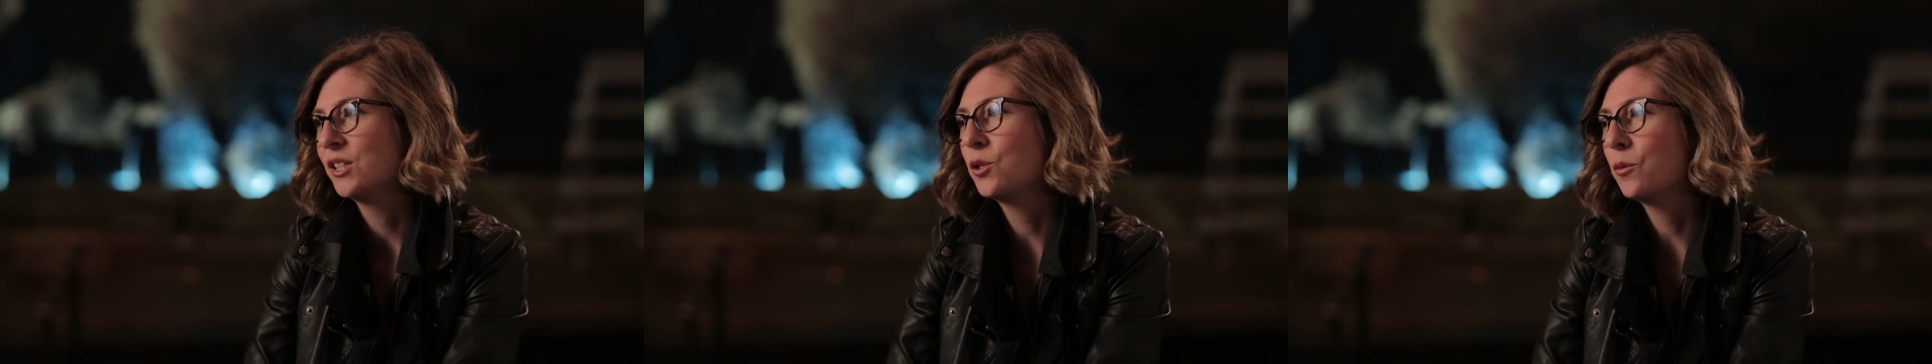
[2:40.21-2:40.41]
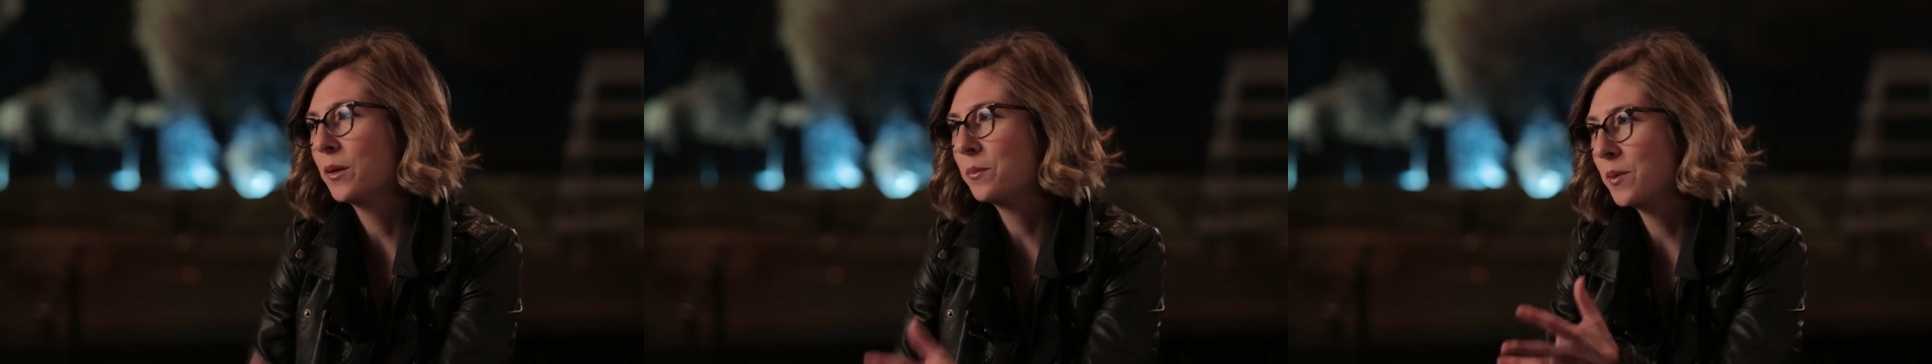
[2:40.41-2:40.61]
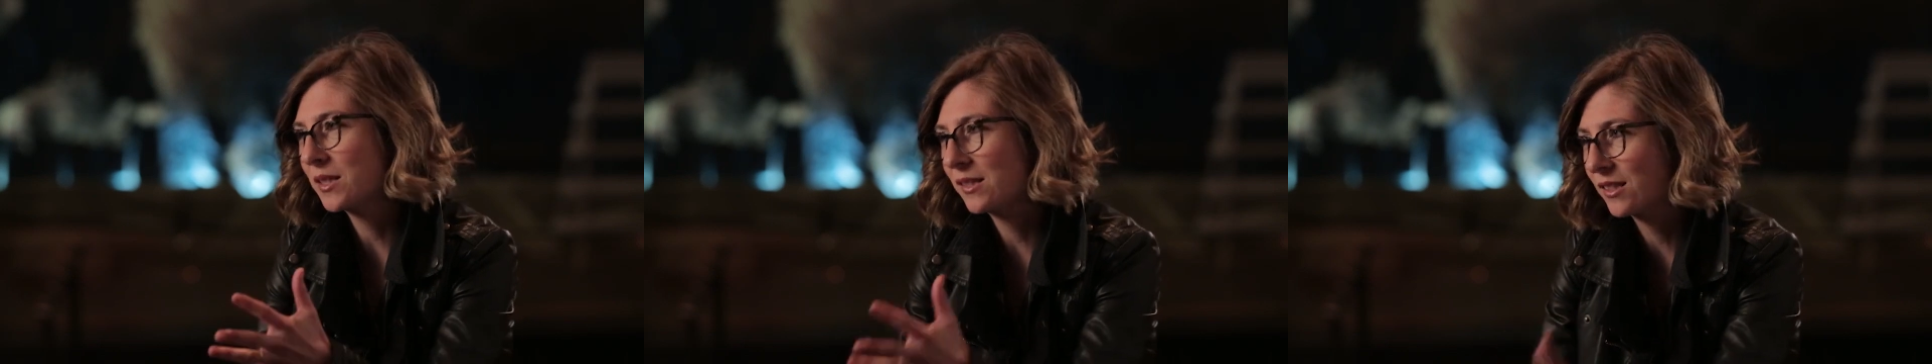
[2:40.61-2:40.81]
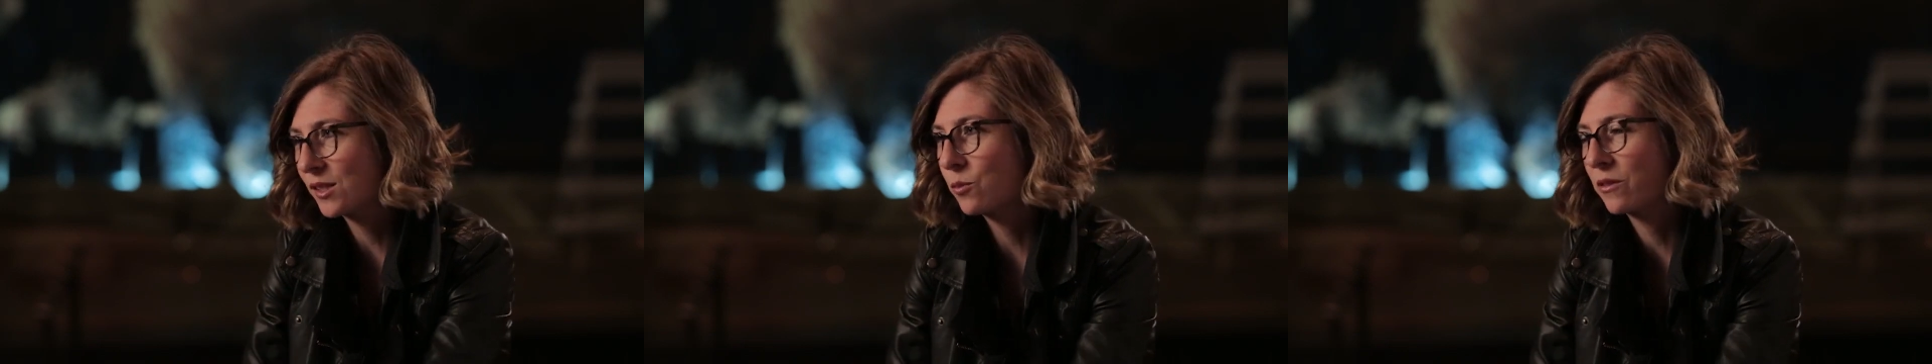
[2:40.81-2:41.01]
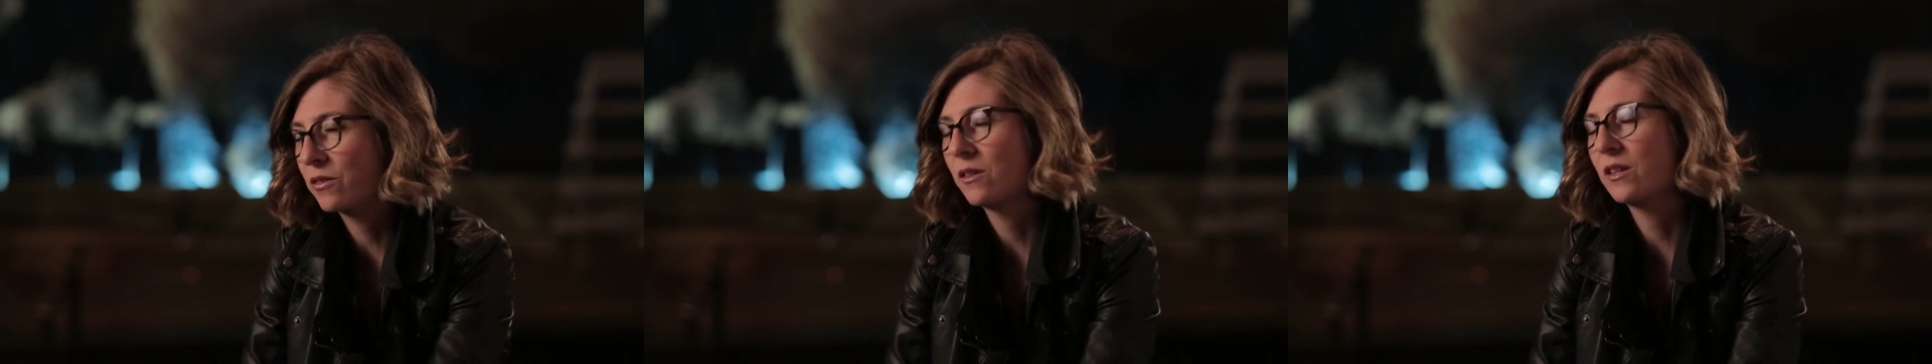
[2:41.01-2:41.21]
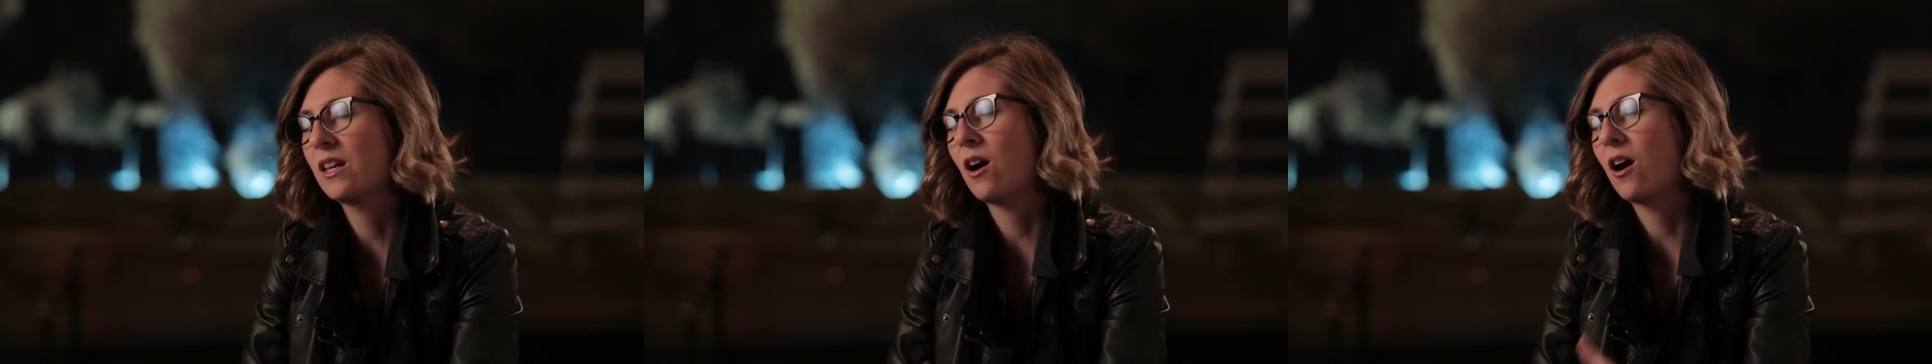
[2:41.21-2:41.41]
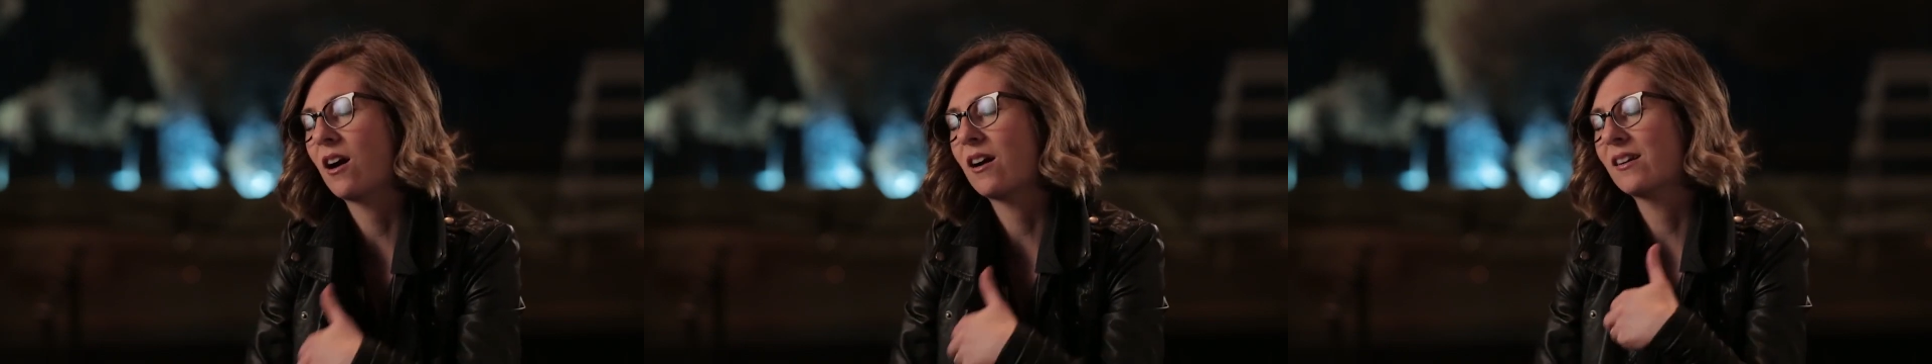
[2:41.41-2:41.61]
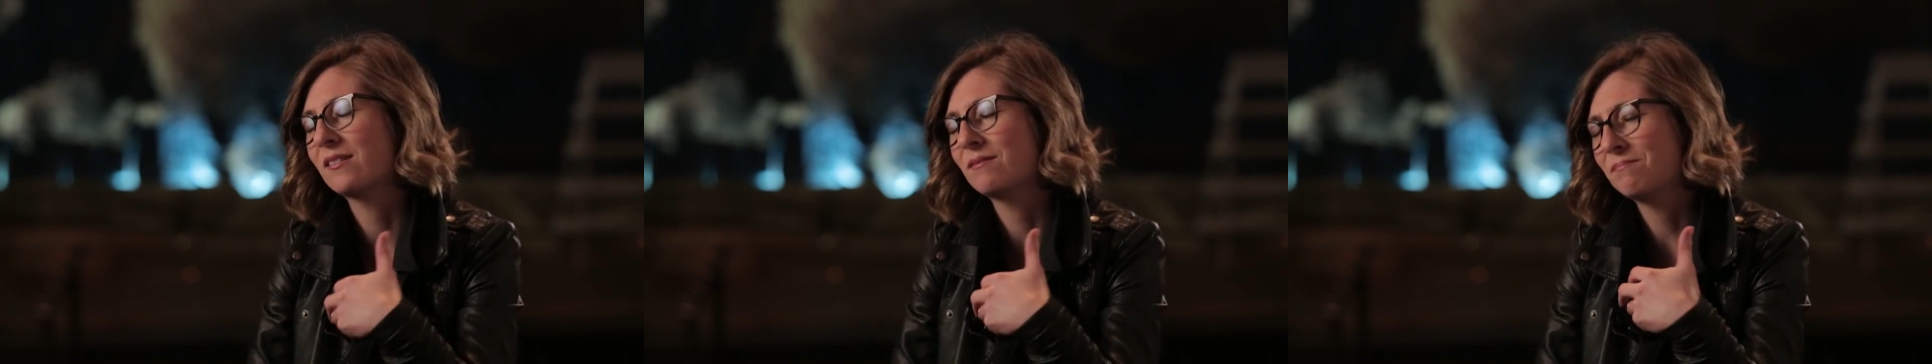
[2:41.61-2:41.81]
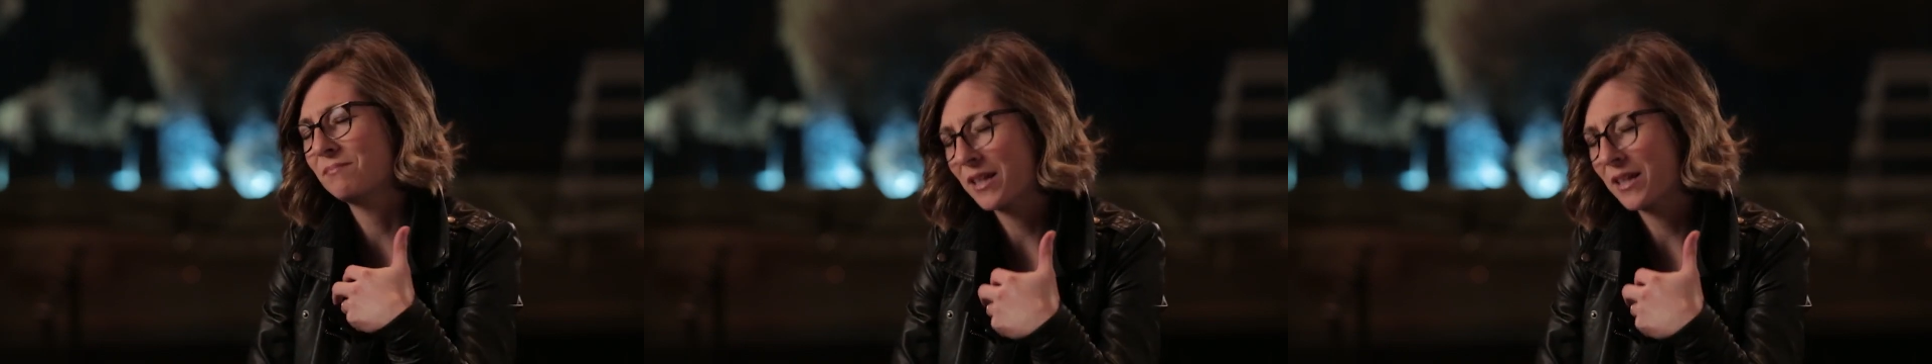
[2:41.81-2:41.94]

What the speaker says: doing business with the art